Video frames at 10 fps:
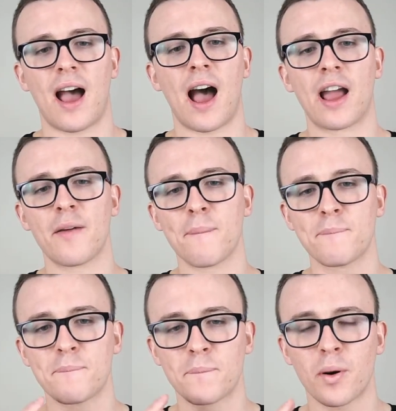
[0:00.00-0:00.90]
I
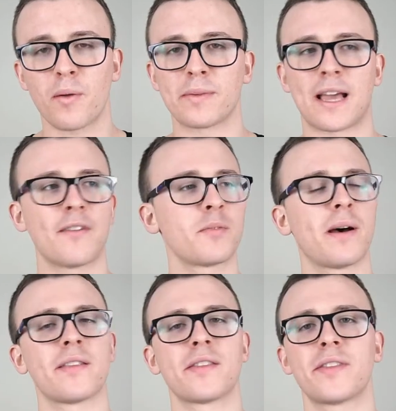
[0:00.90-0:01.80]
promise. After
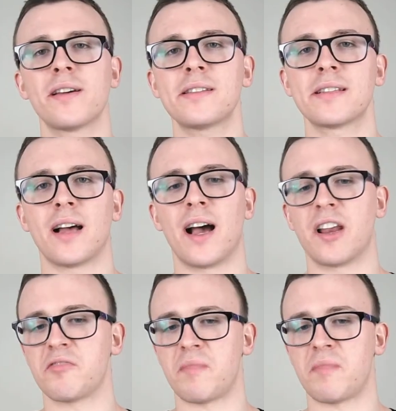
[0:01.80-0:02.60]
about the third slide,